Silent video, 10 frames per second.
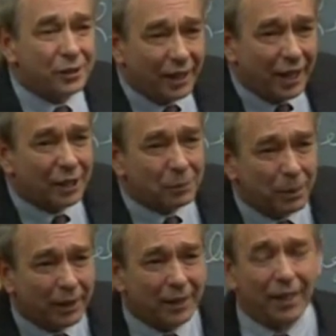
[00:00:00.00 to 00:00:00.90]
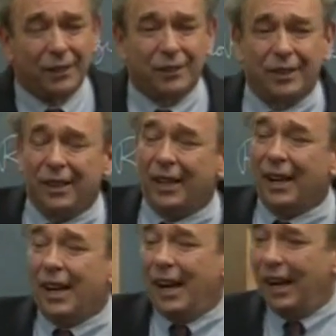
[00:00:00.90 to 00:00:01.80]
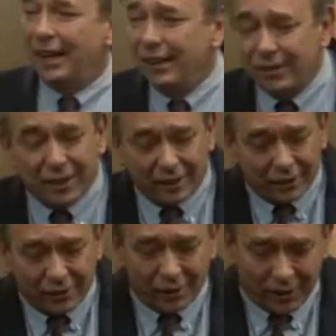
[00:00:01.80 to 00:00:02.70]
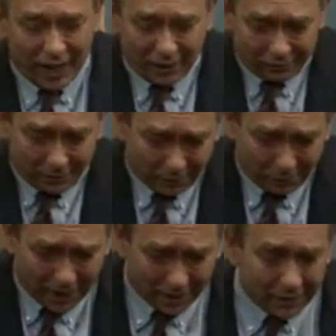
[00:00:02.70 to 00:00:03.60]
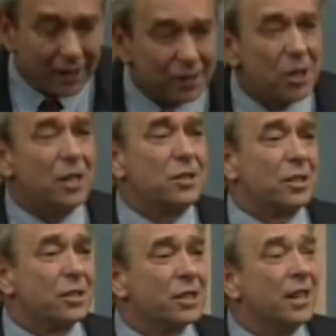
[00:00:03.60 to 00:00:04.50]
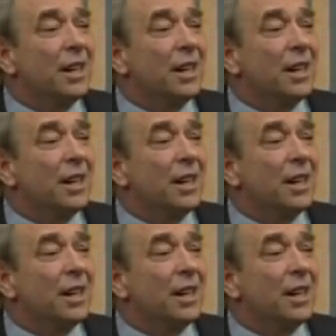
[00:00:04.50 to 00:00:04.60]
and expectation. And he said, There's no doubt from the record that Jesus